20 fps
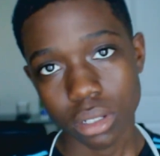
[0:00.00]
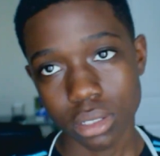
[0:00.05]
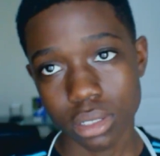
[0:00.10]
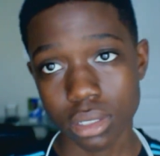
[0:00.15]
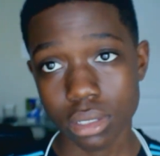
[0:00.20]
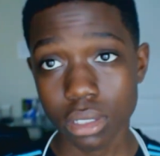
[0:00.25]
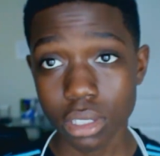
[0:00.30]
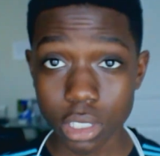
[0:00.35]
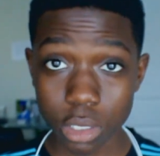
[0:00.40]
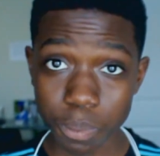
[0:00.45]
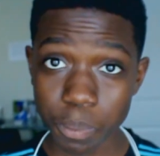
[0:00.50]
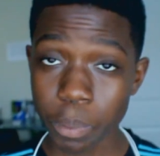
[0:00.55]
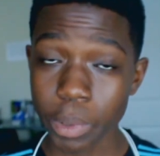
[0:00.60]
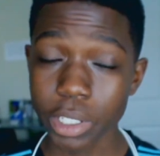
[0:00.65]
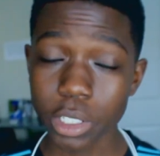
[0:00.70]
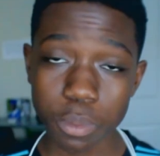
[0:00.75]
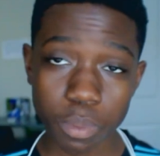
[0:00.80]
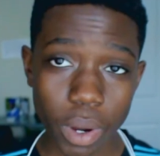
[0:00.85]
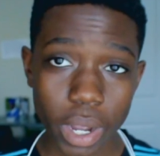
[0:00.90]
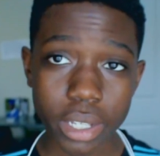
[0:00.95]

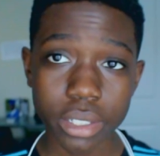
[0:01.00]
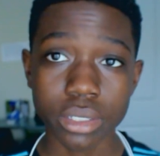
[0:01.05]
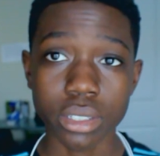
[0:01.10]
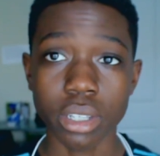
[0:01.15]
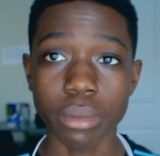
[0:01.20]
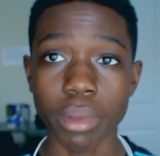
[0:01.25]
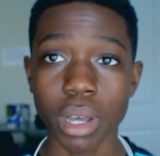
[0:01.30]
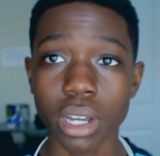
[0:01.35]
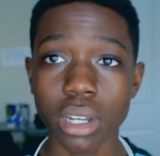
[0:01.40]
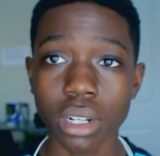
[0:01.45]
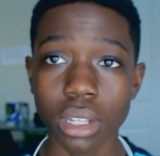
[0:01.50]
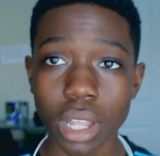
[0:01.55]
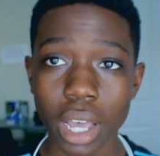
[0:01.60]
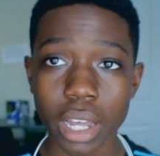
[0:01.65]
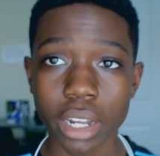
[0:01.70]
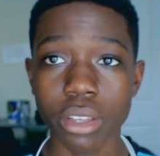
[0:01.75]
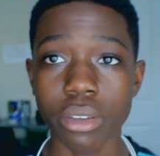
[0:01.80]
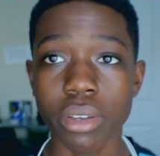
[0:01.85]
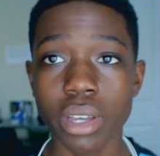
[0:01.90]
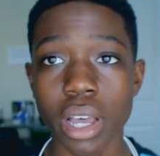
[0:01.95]
It's pricey. I'm not gonna
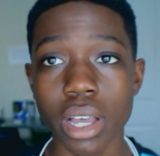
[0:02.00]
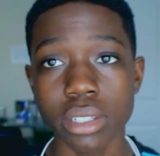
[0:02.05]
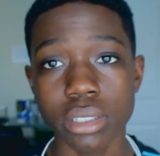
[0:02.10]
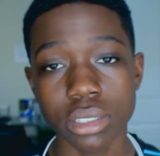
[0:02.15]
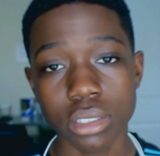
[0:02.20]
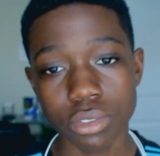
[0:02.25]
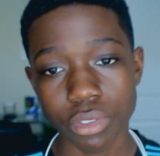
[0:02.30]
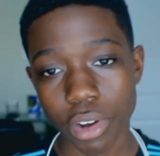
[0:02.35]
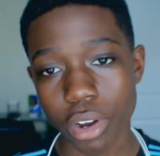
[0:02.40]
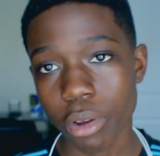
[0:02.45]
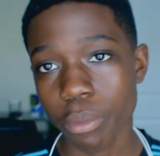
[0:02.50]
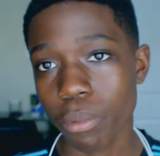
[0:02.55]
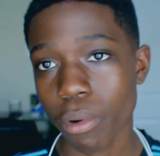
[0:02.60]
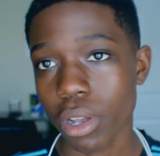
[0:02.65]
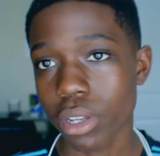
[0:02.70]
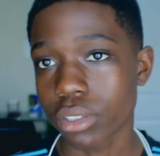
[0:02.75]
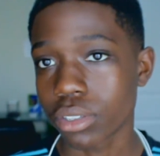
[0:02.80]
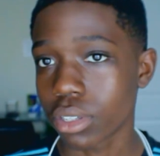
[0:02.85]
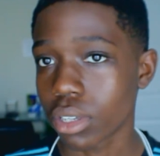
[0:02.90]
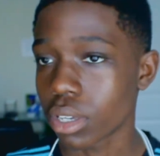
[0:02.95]
lie to you guys. It's very
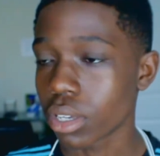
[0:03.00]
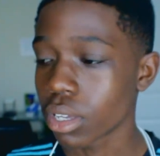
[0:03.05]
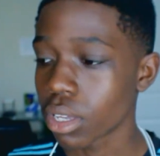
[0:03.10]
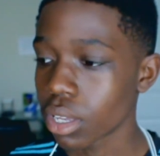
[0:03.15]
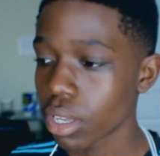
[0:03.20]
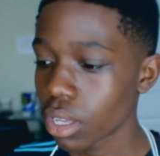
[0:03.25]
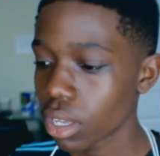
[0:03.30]
pricey.